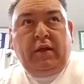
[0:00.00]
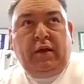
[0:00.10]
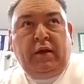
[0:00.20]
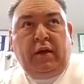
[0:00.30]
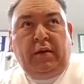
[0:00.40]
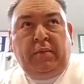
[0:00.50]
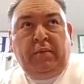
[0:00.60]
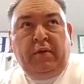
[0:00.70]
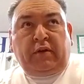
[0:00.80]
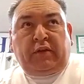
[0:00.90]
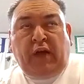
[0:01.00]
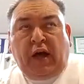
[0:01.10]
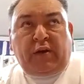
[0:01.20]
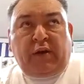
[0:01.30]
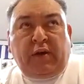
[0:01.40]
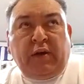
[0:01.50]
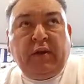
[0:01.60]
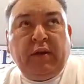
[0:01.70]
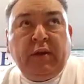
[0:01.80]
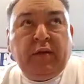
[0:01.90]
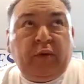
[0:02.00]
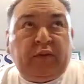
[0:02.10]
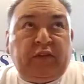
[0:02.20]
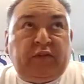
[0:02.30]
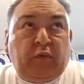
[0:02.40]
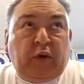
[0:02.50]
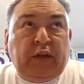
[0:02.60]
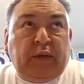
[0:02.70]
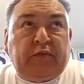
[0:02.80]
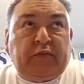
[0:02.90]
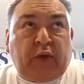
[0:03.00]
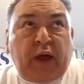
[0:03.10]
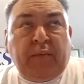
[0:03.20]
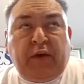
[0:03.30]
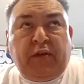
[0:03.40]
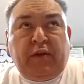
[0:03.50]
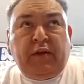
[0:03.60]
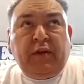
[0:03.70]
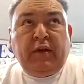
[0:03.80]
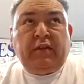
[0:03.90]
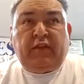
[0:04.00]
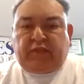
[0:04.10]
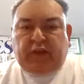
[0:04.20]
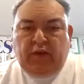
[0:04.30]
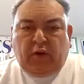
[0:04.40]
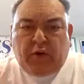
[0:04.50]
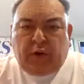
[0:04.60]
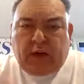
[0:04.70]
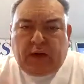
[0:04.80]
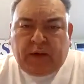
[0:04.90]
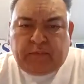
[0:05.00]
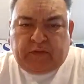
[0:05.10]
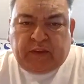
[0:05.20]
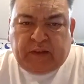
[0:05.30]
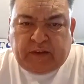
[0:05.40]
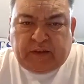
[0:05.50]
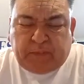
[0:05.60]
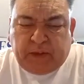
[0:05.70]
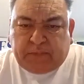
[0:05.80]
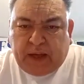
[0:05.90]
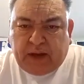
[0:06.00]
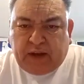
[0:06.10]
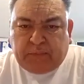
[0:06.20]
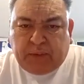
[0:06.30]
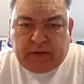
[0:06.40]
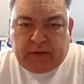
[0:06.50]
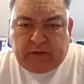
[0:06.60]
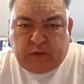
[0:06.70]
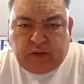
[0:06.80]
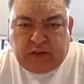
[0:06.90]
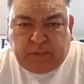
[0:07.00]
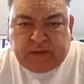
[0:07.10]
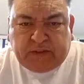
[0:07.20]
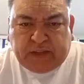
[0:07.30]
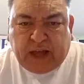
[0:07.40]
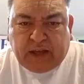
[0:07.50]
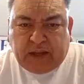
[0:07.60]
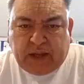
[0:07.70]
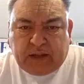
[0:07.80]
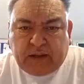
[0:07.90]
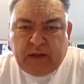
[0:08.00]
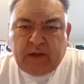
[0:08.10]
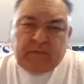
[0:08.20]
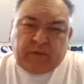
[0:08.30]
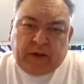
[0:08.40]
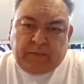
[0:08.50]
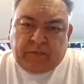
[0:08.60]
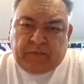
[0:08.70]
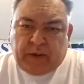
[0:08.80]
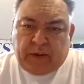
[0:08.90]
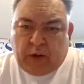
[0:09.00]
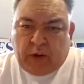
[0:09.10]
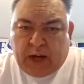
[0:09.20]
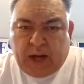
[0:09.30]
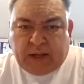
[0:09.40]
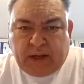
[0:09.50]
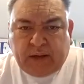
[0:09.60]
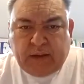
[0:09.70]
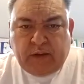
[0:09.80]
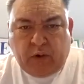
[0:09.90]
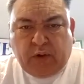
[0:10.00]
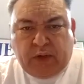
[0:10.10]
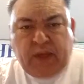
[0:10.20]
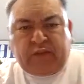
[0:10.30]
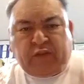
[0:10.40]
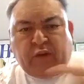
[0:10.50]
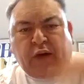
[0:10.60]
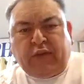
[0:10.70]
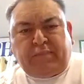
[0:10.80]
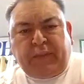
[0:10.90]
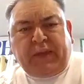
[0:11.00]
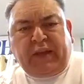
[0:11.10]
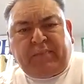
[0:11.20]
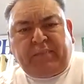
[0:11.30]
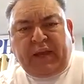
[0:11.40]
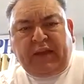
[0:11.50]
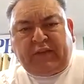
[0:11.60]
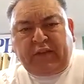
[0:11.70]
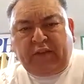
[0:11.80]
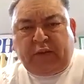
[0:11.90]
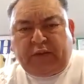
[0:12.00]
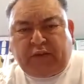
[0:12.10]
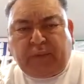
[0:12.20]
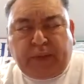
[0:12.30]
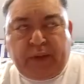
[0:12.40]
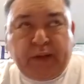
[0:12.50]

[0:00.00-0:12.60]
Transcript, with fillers: um, her daughter, which is William's grandmother, she said, no, um, she doesn't speak Spanish, but she only speaks dialect from, from Oaxaca. Okay, so I'll speak in Spanish and you interpret.